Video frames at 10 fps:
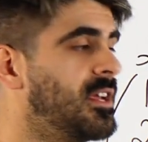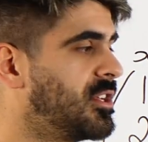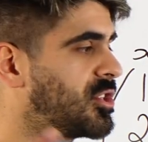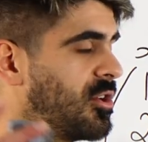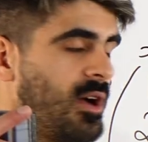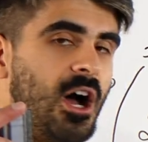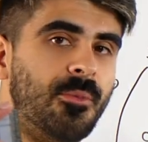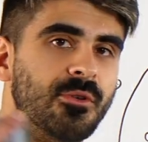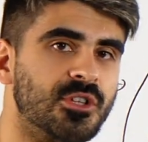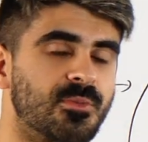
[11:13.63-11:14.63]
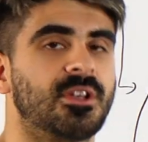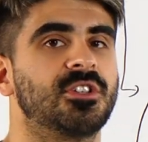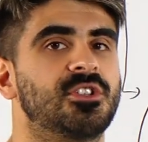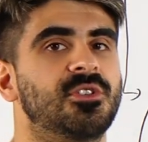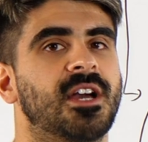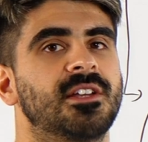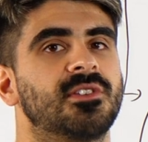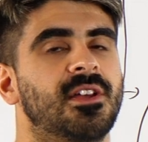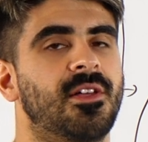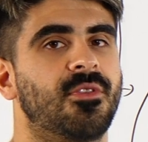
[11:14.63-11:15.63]
So I'll be responding to you
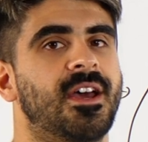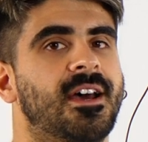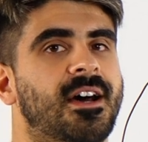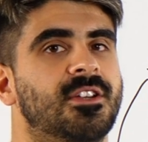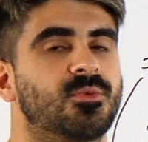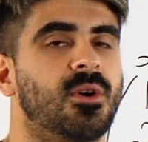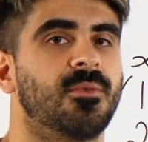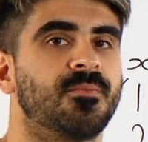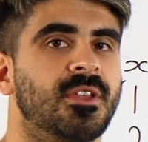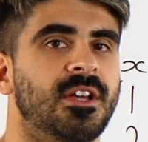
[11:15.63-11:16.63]
guys there as well.